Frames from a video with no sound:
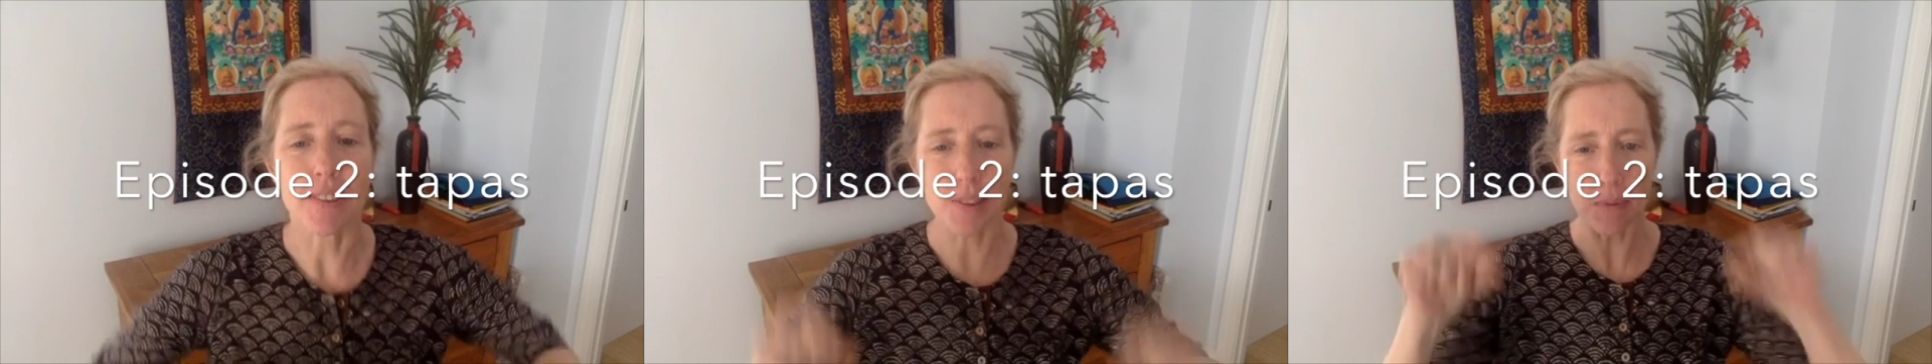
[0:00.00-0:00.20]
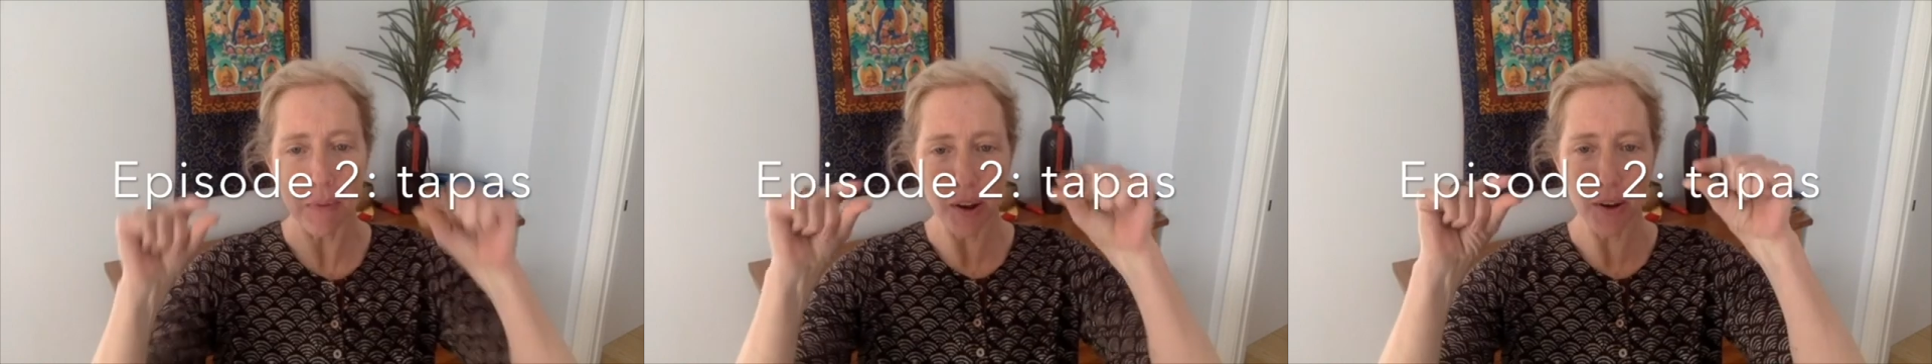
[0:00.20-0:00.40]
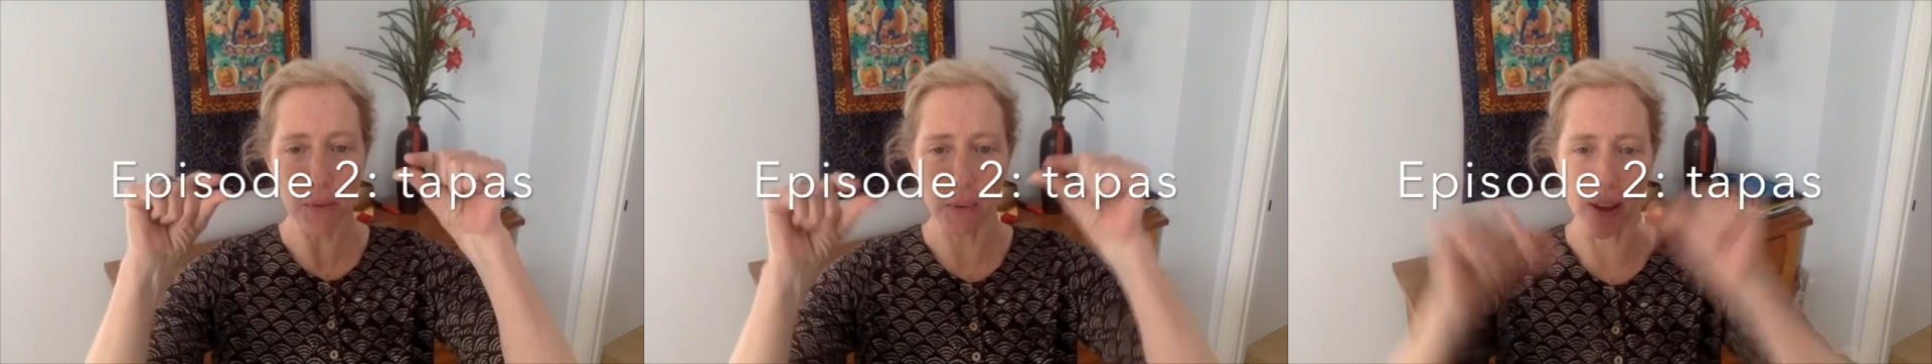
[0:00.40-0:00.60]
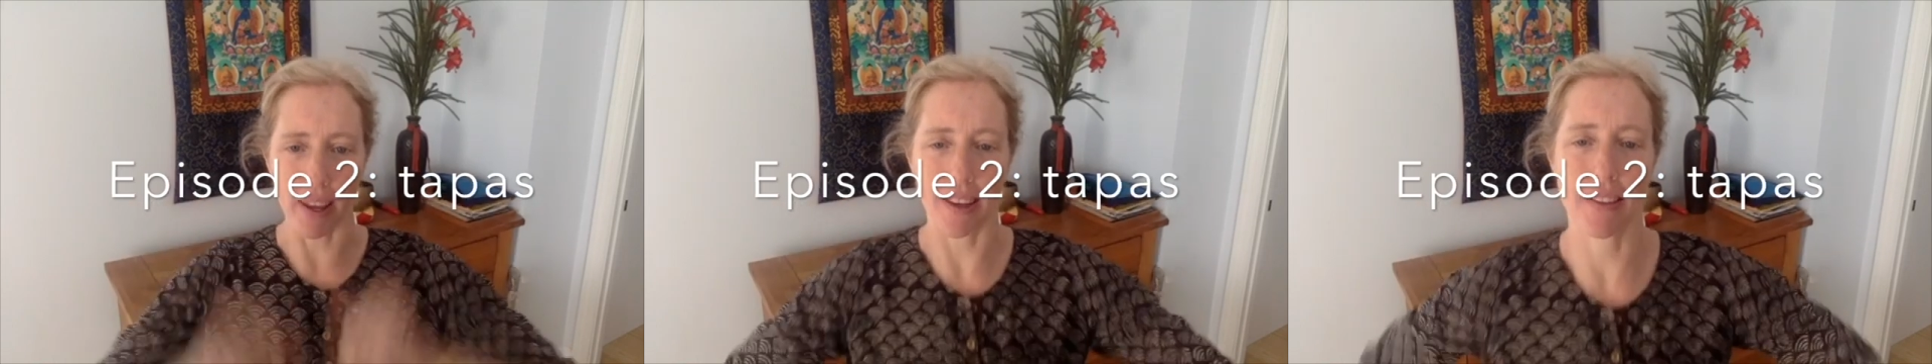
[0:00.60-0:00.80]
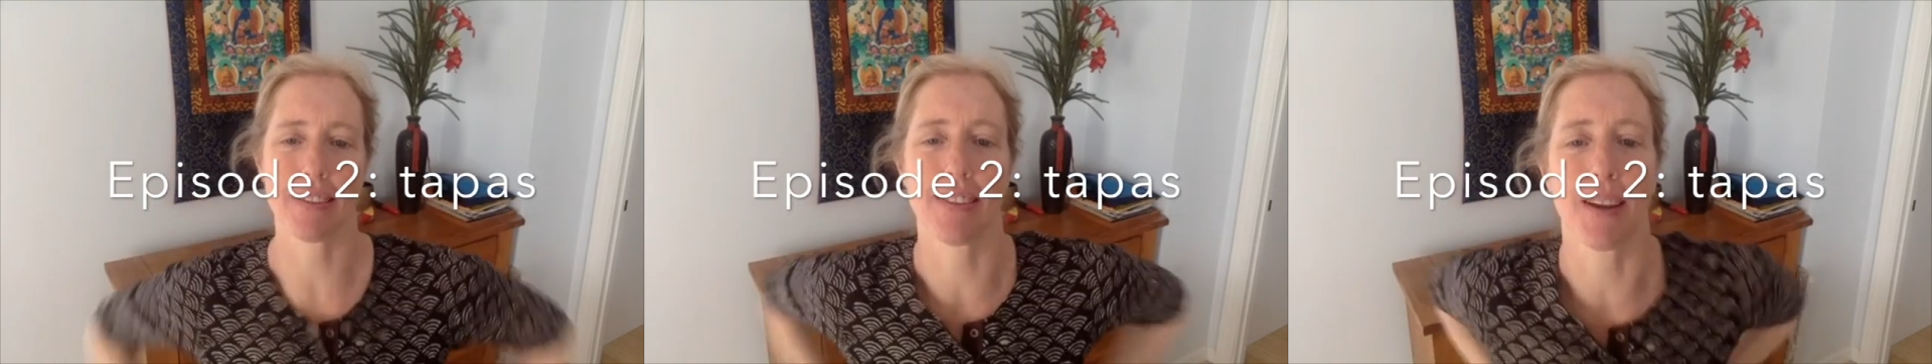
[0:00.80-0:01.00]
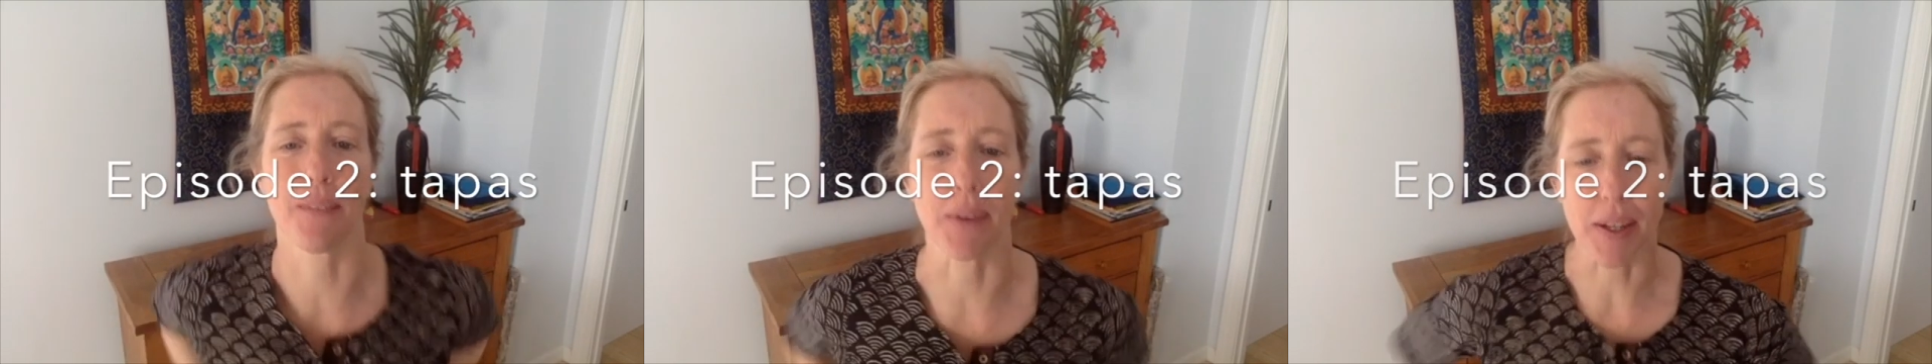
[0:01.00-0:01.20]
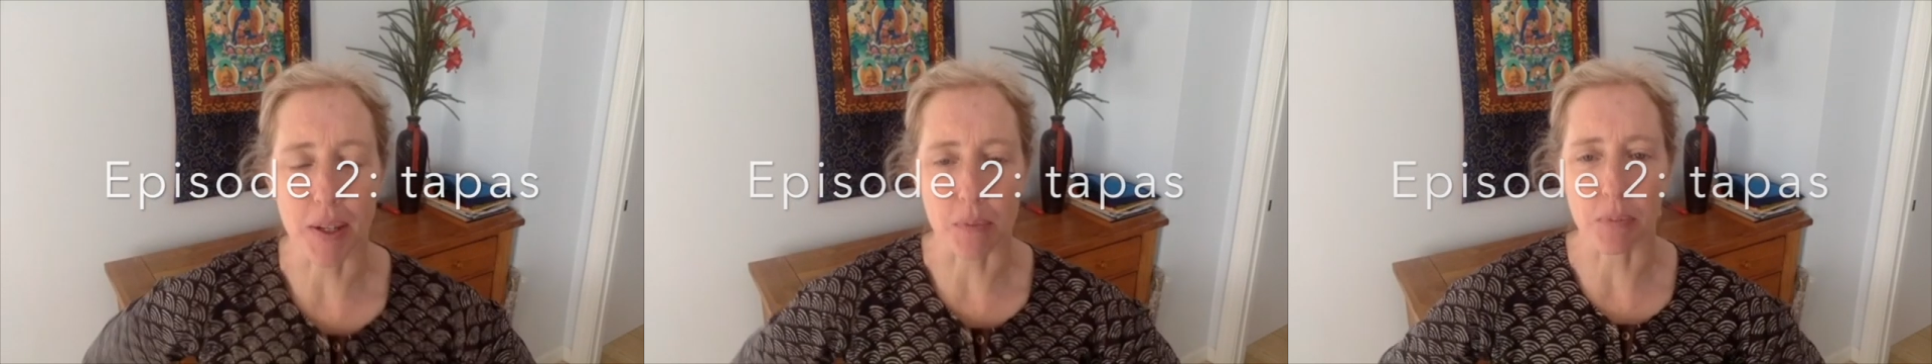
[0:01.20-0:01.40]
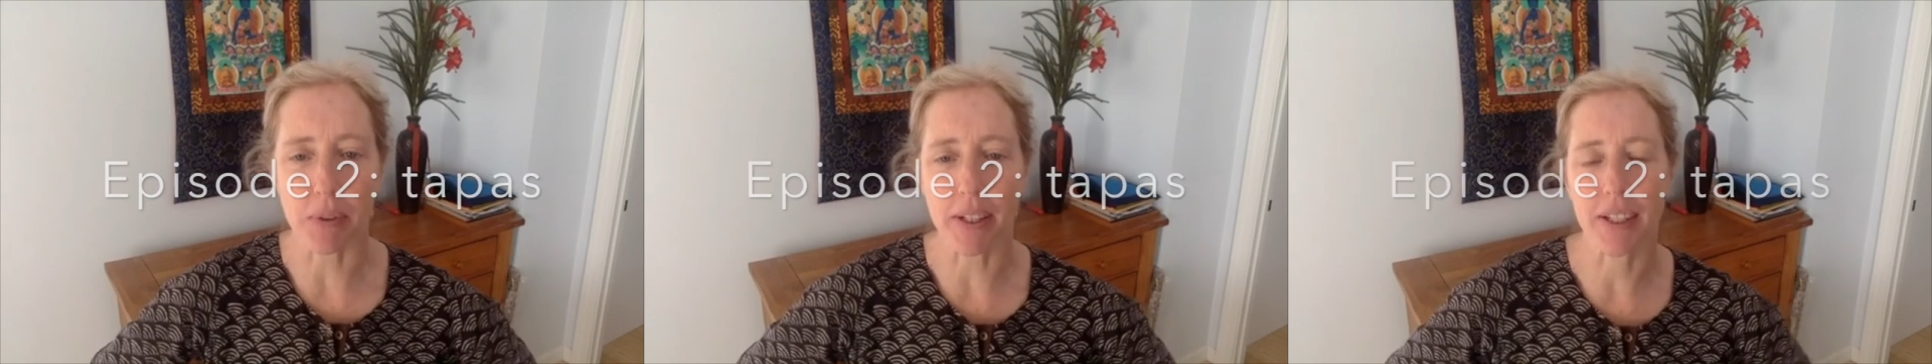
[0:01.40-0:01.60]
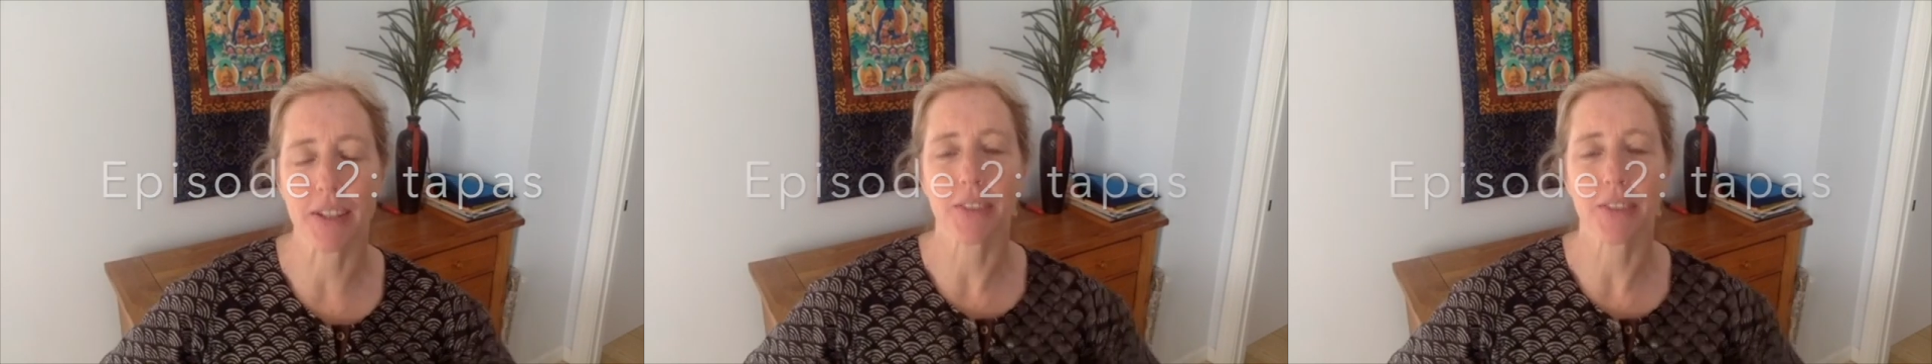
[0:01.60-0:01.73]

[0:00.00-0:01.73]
small ways that we can bring